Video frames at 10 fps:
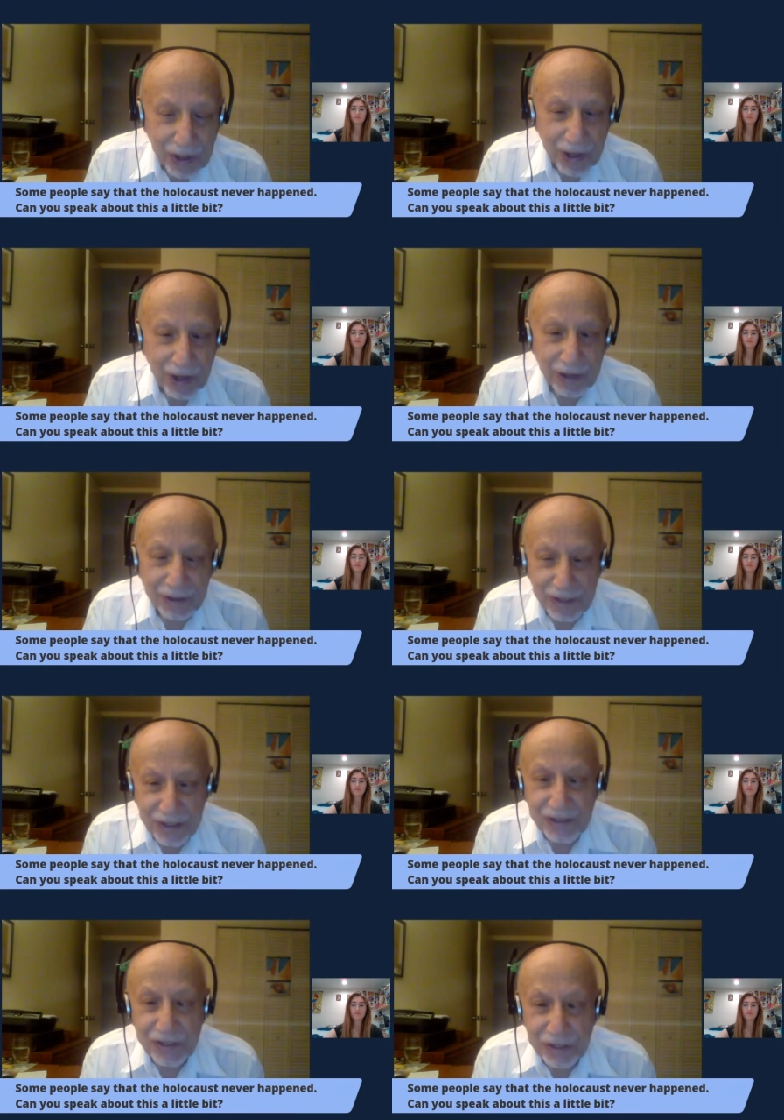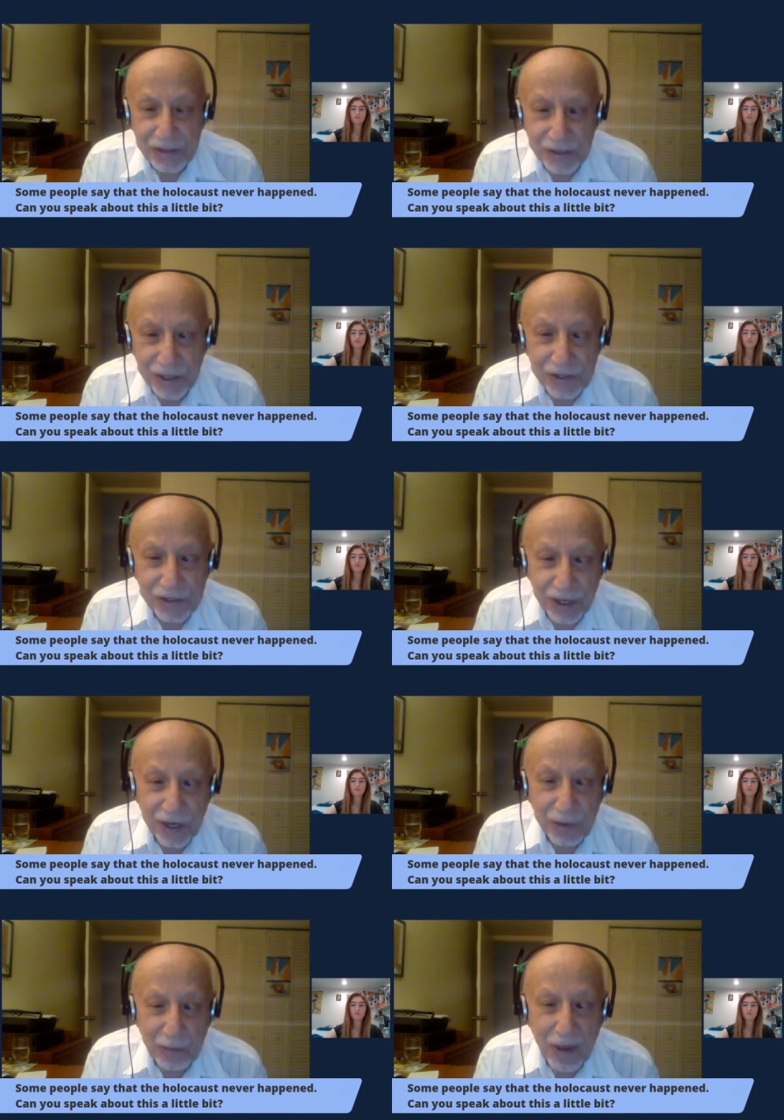And this
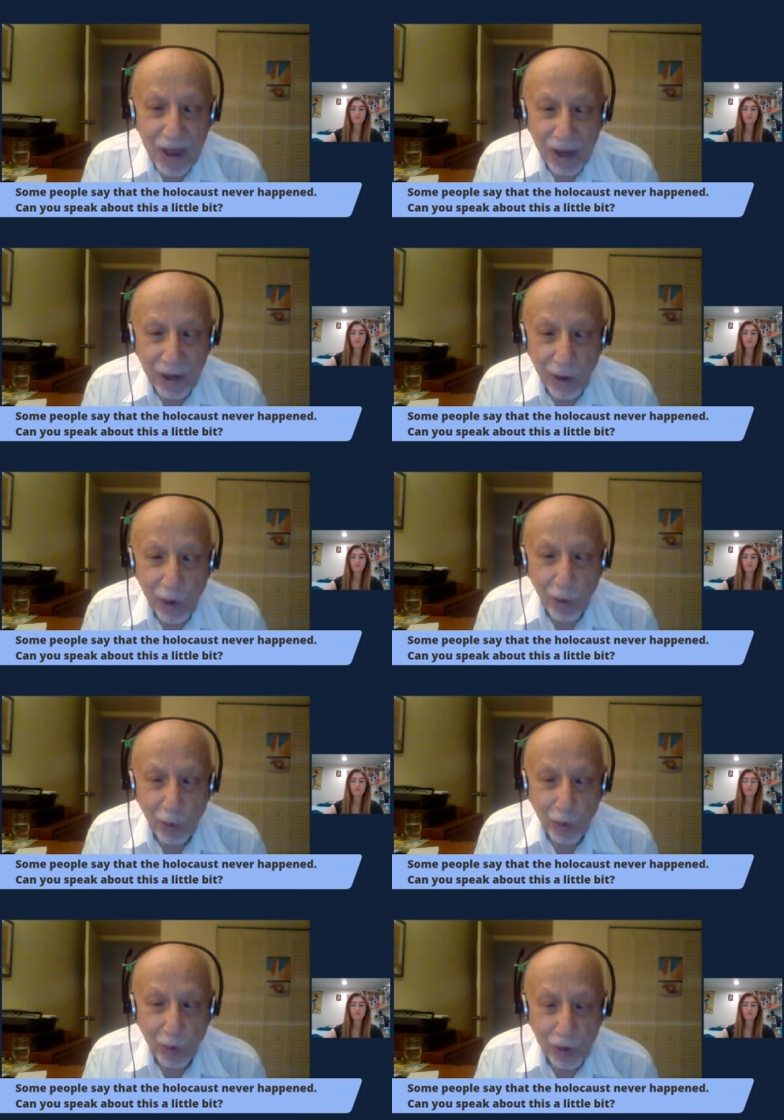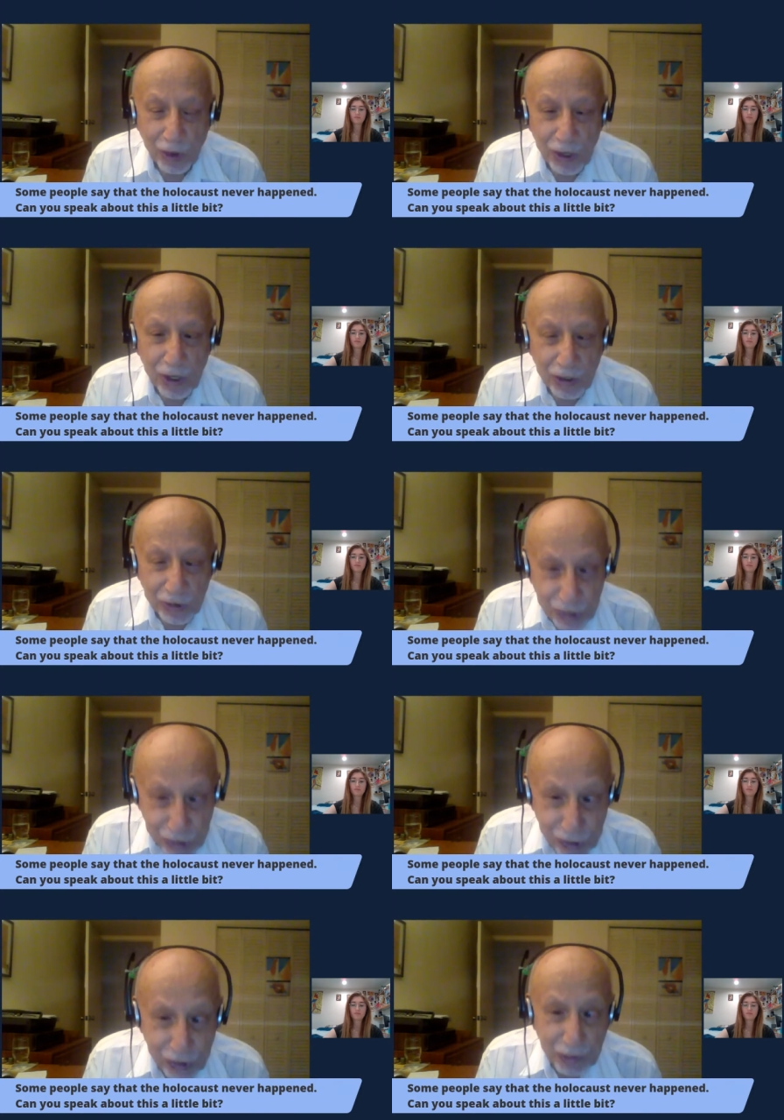16 mile long
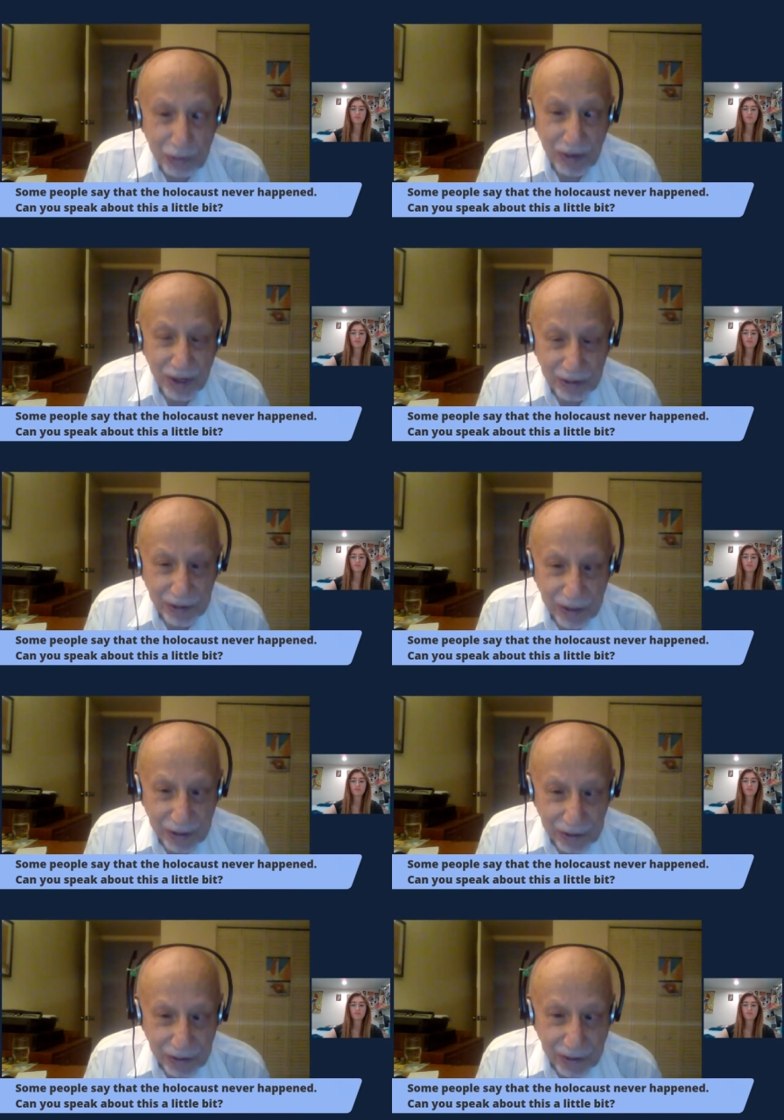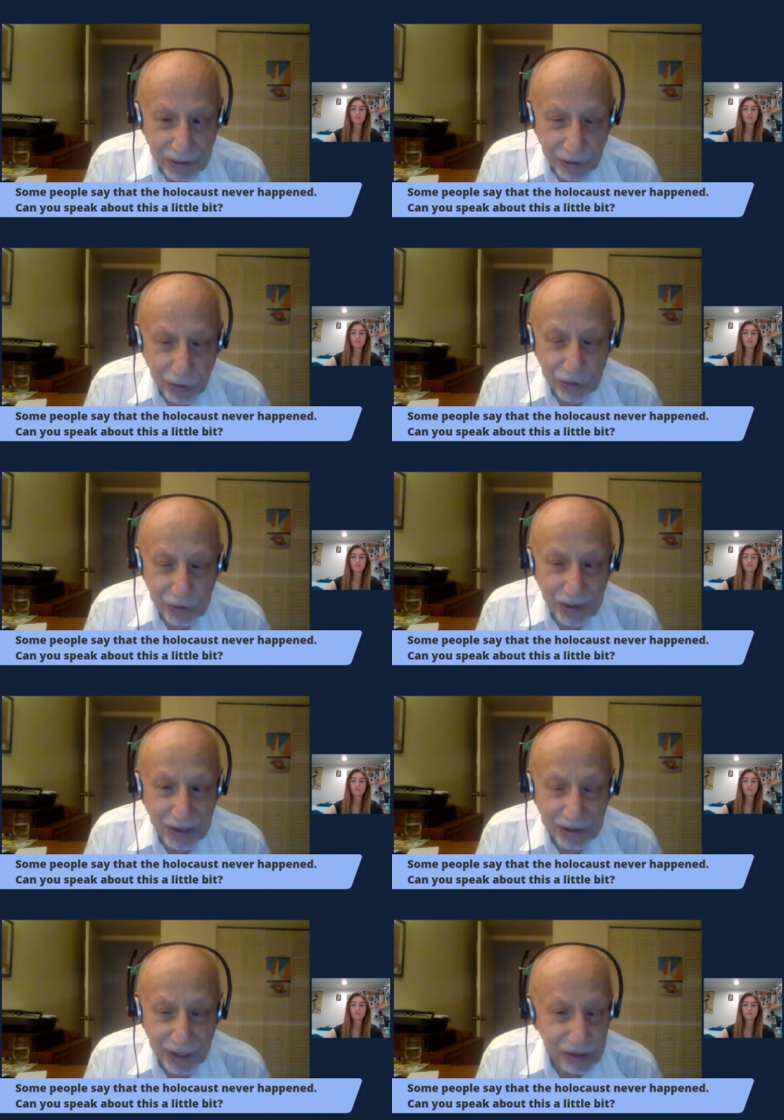German
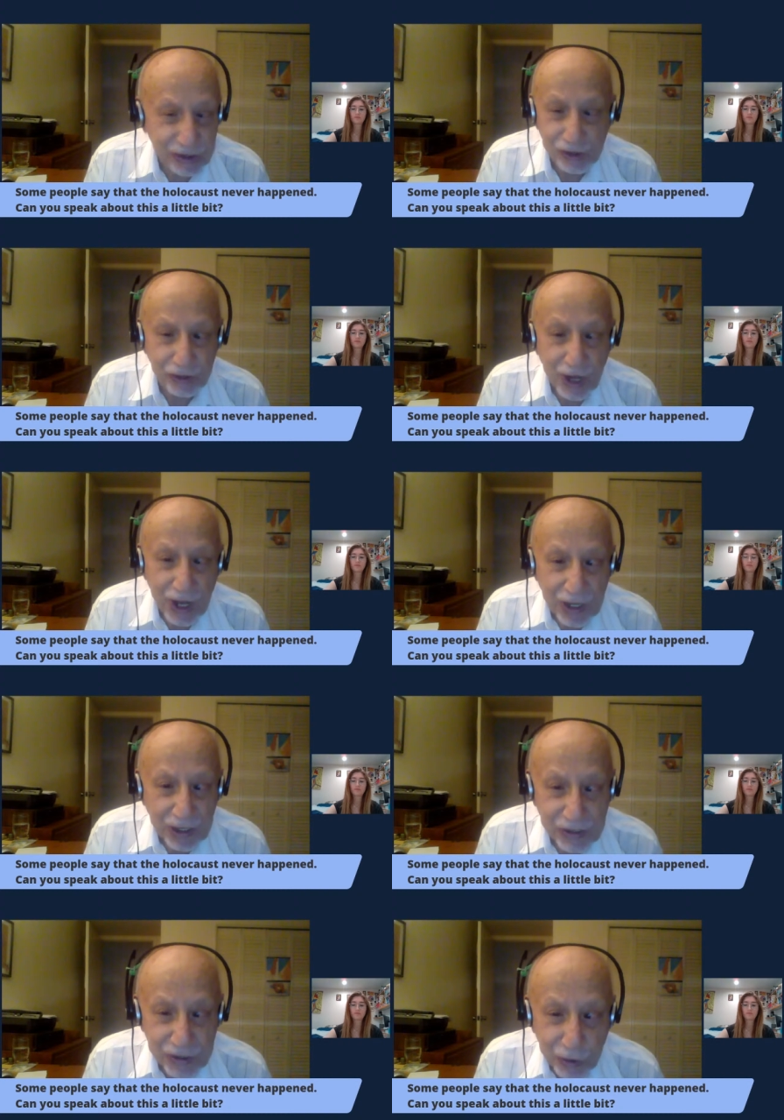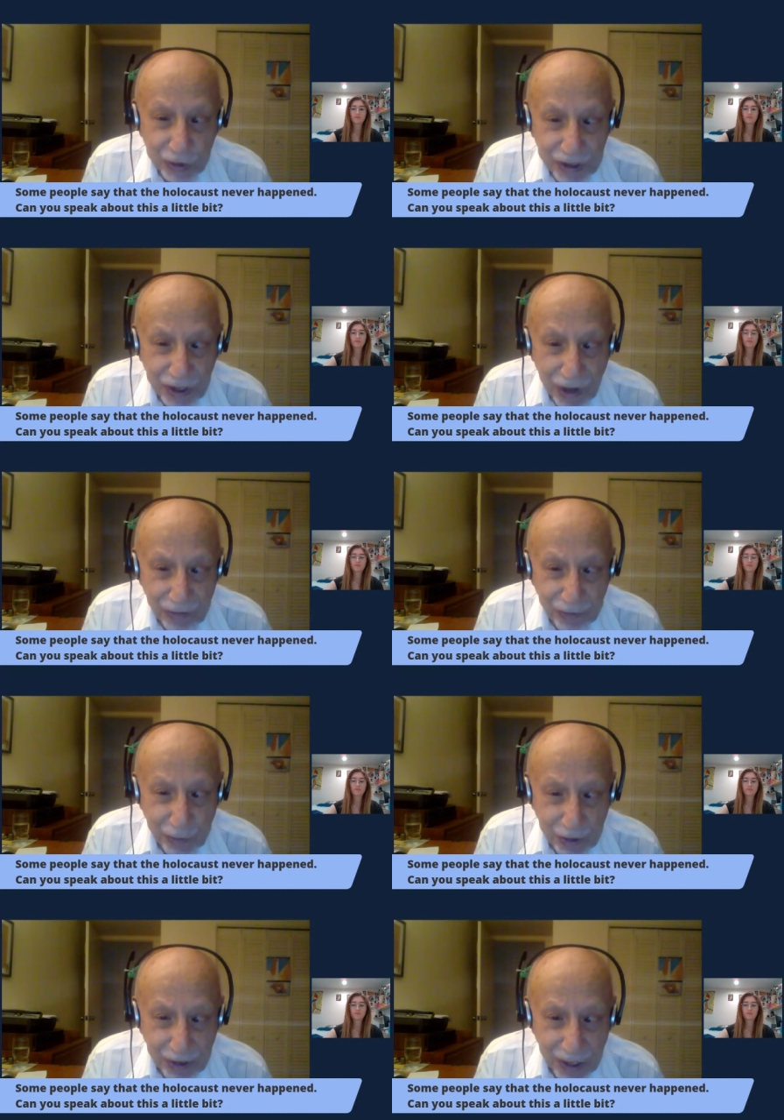documentation is not enough
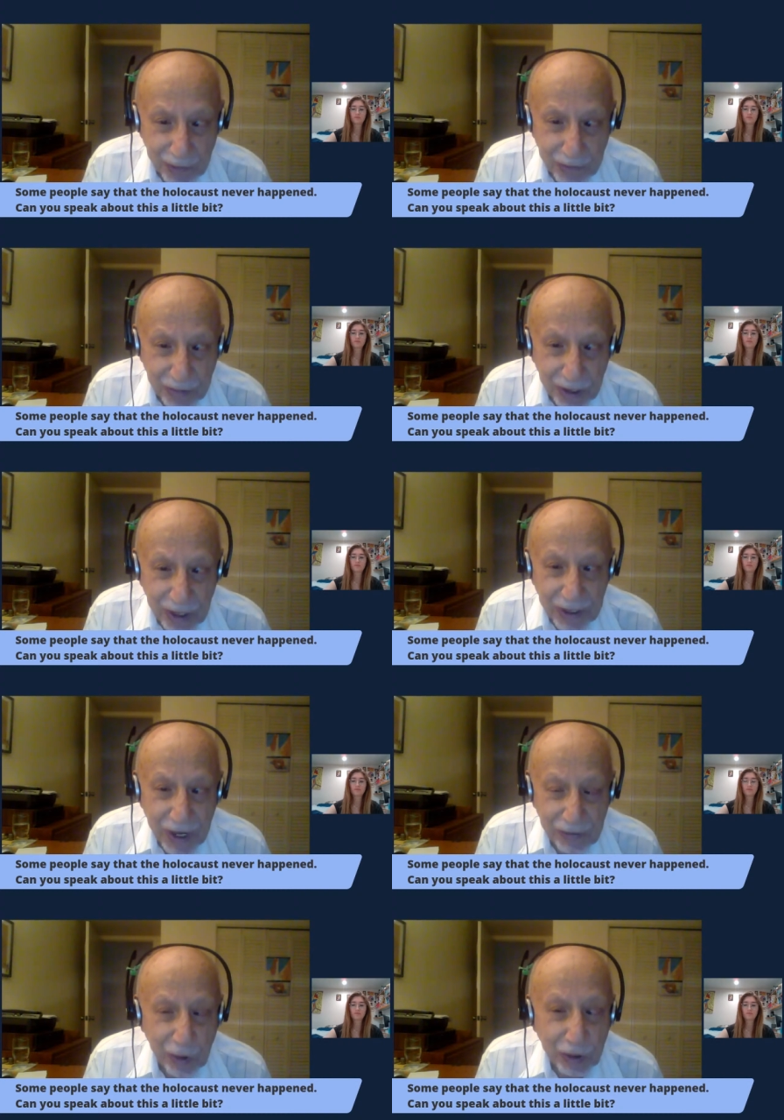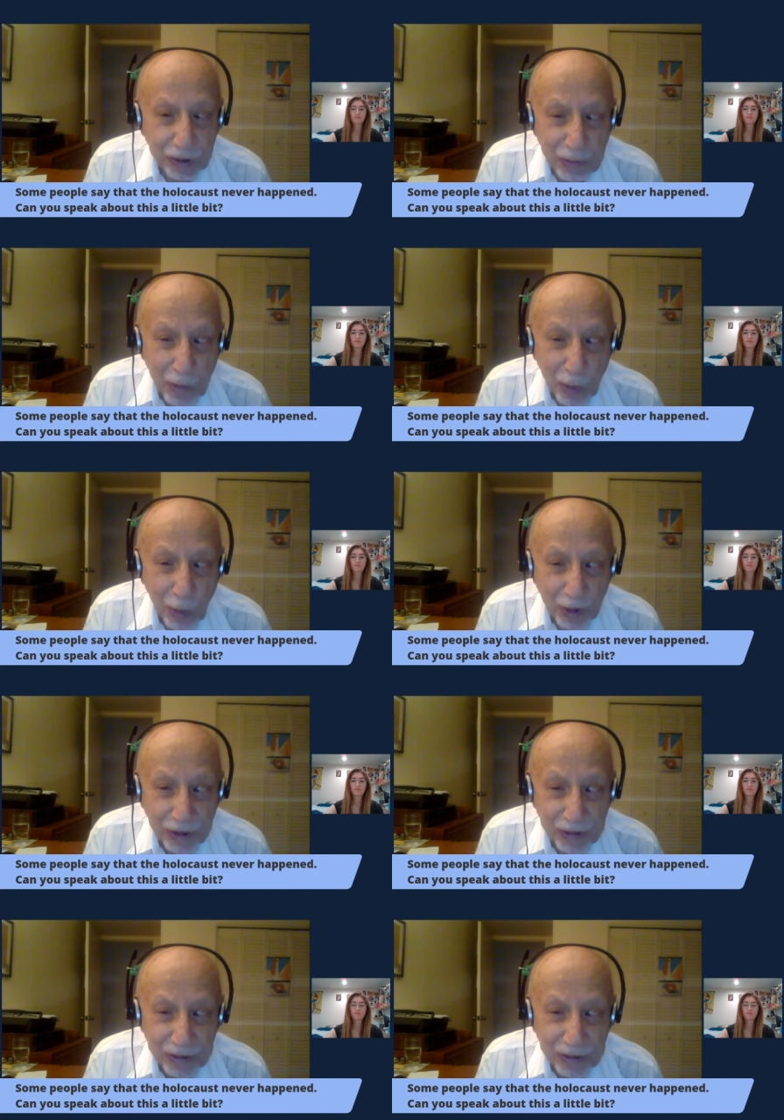for them. They want more.